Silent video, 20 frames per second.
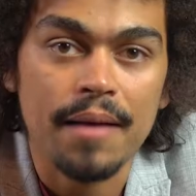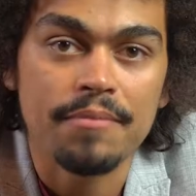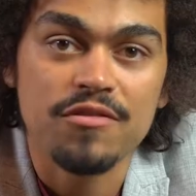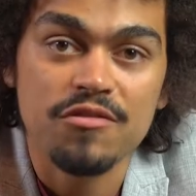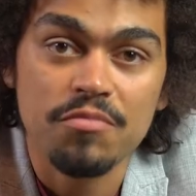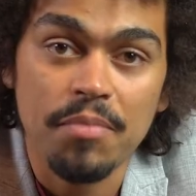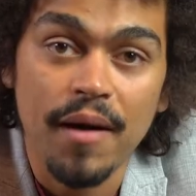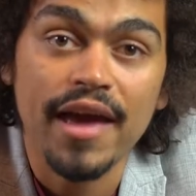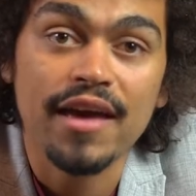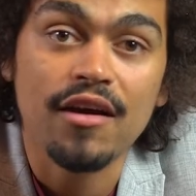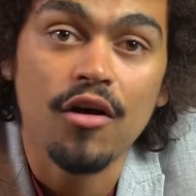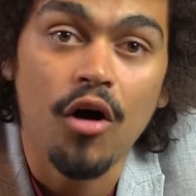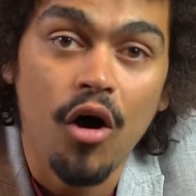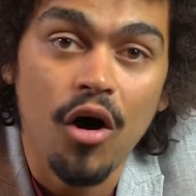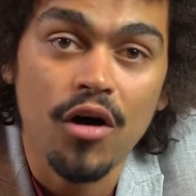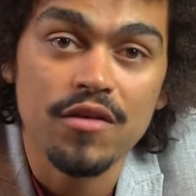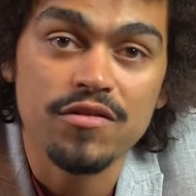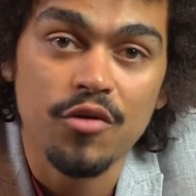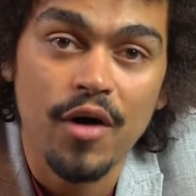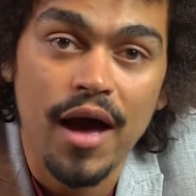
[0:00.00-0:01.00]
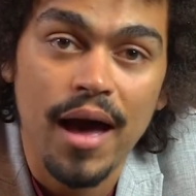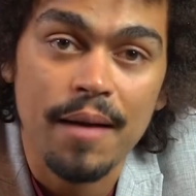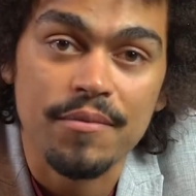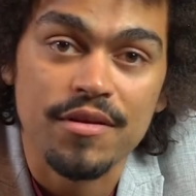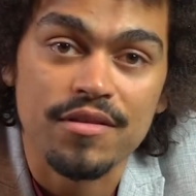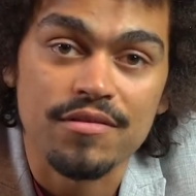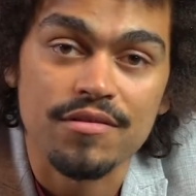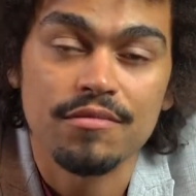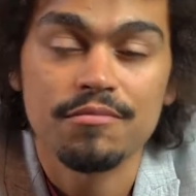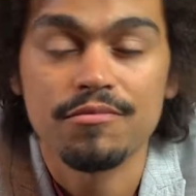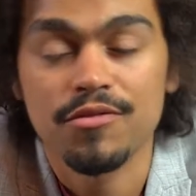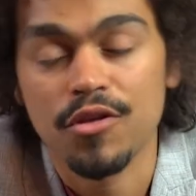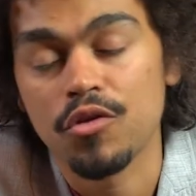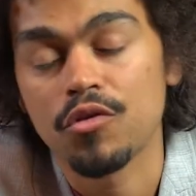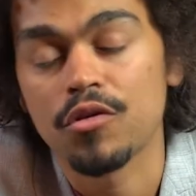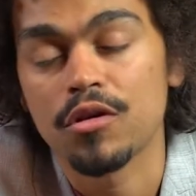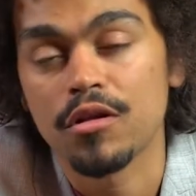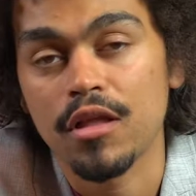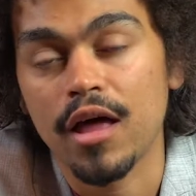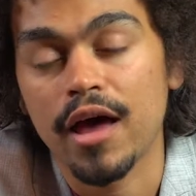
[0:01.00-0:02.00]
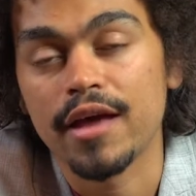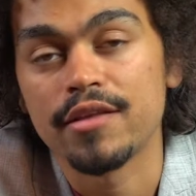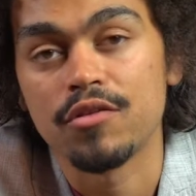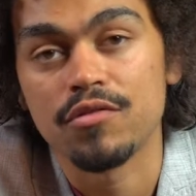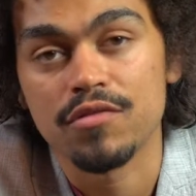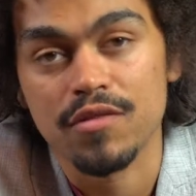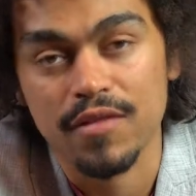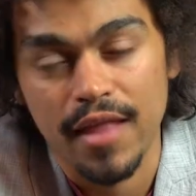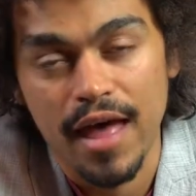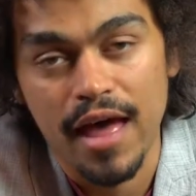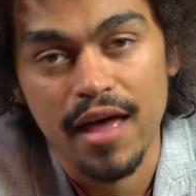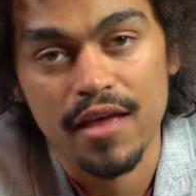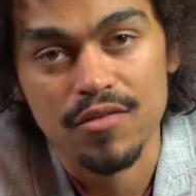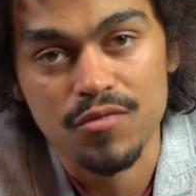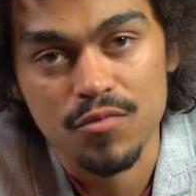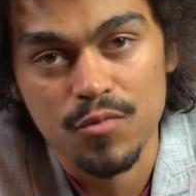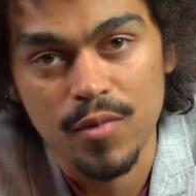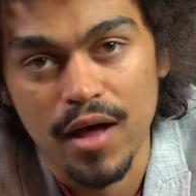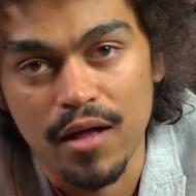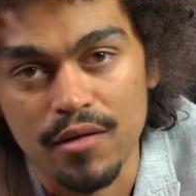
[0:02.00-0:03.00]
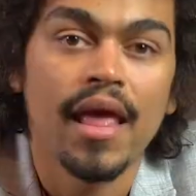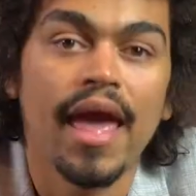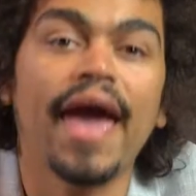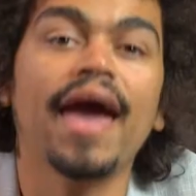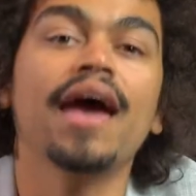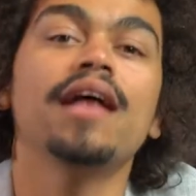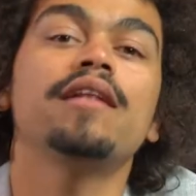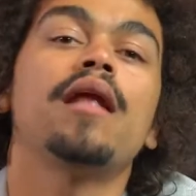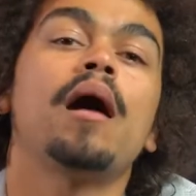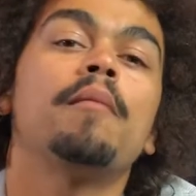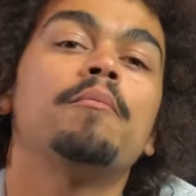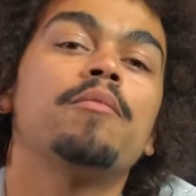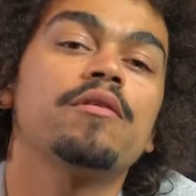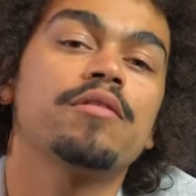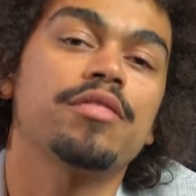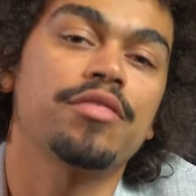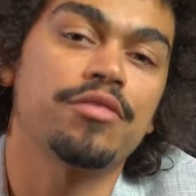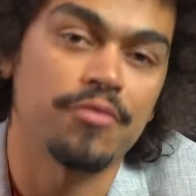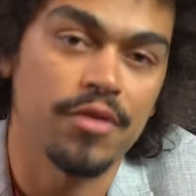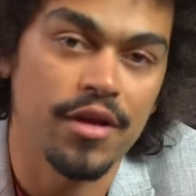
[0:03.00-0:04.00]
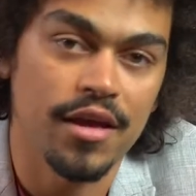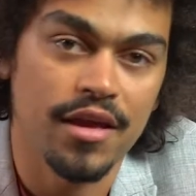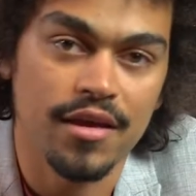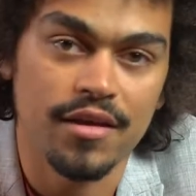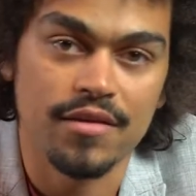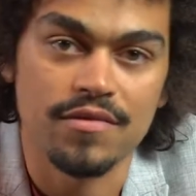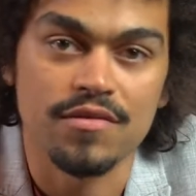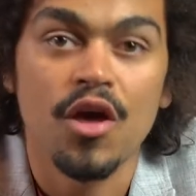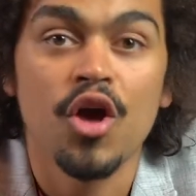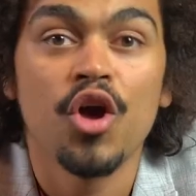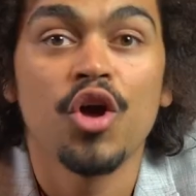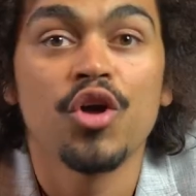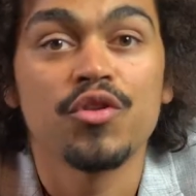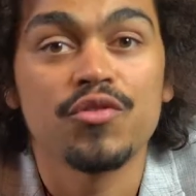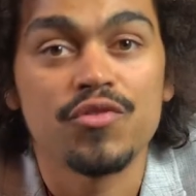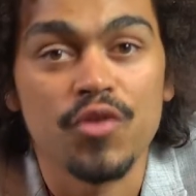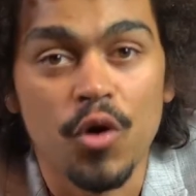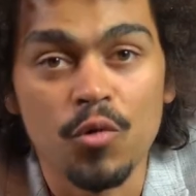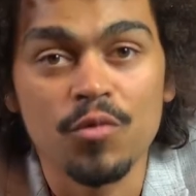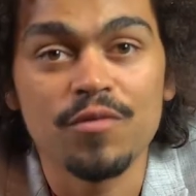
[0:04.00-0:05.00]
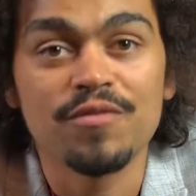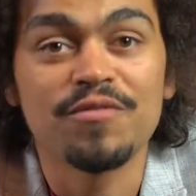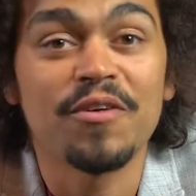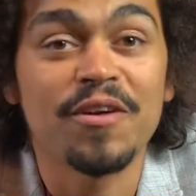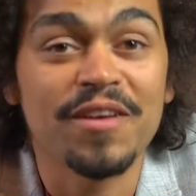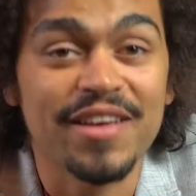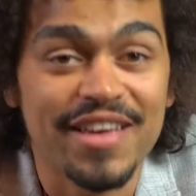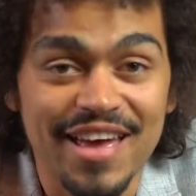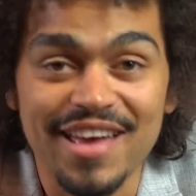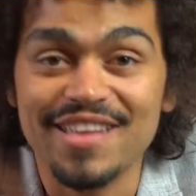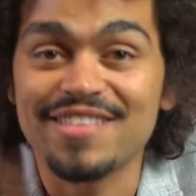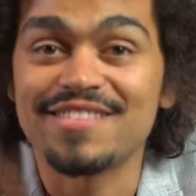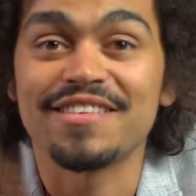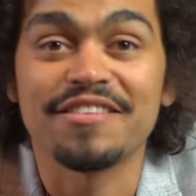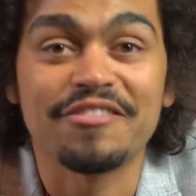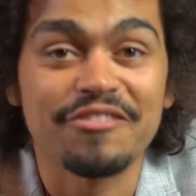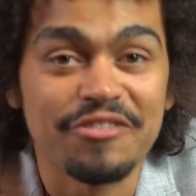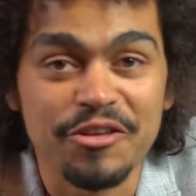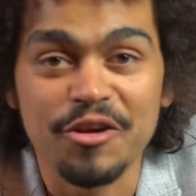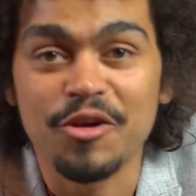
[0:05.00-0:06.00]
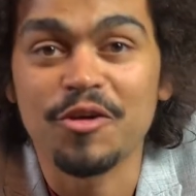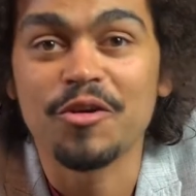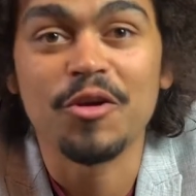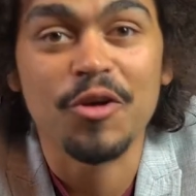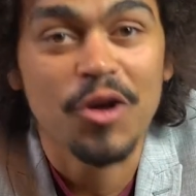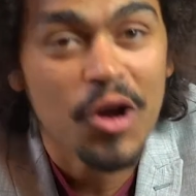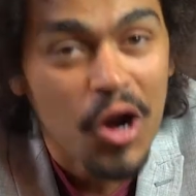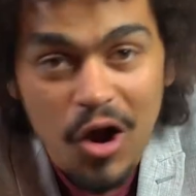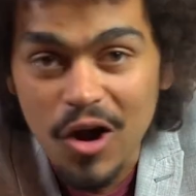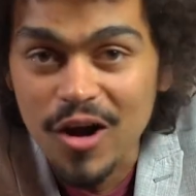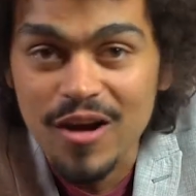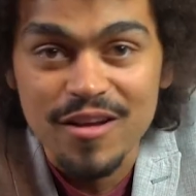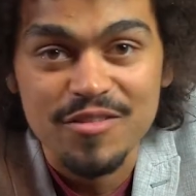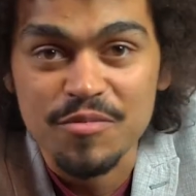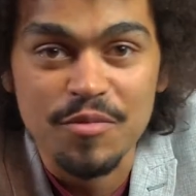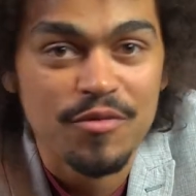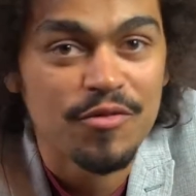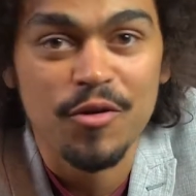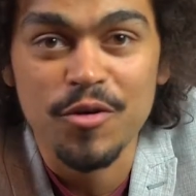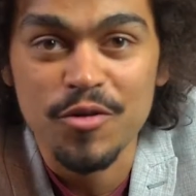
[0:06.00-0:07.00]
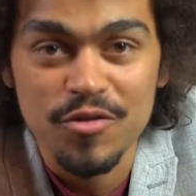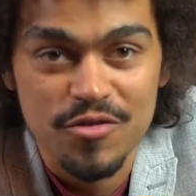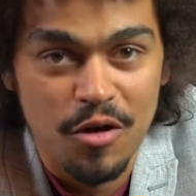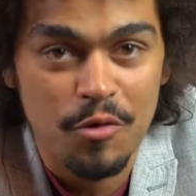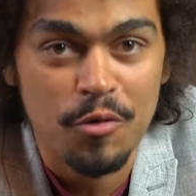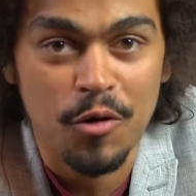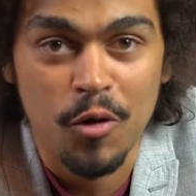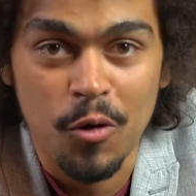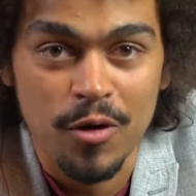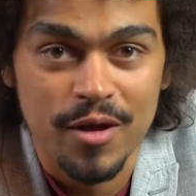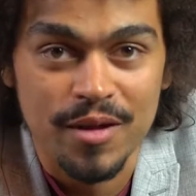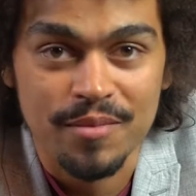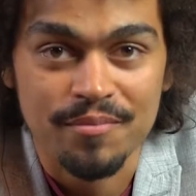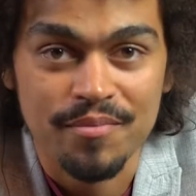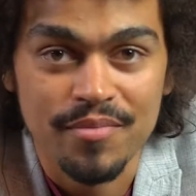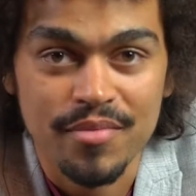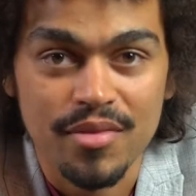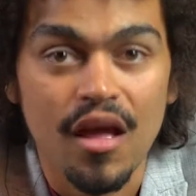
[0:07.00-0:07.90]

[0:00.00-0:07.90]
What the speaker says: spike also happens, so you can align using that as well. And number three is don't forget to clear your cards before you start recording.